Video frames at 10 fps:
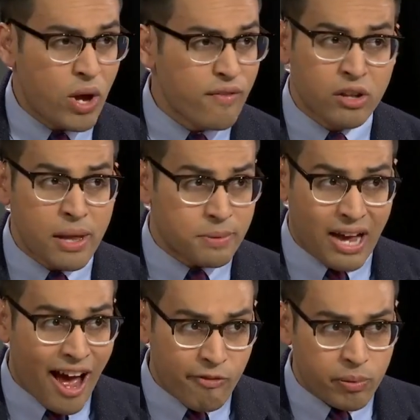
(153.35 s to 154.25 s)
We have
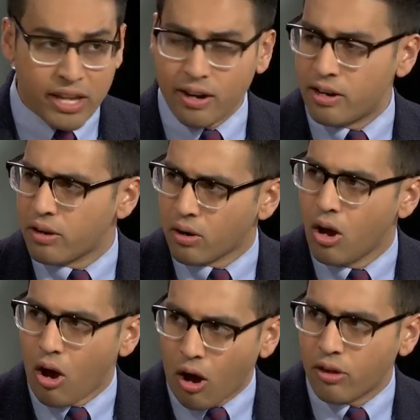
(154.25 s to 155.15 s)
clips, I've played it
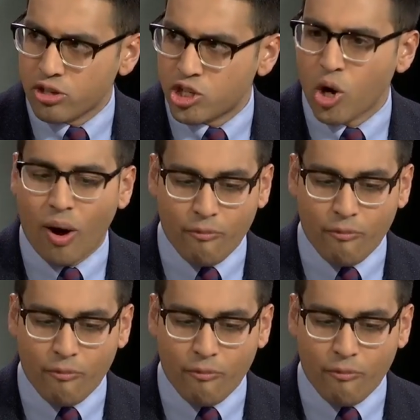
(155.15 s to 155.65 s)
here on the show,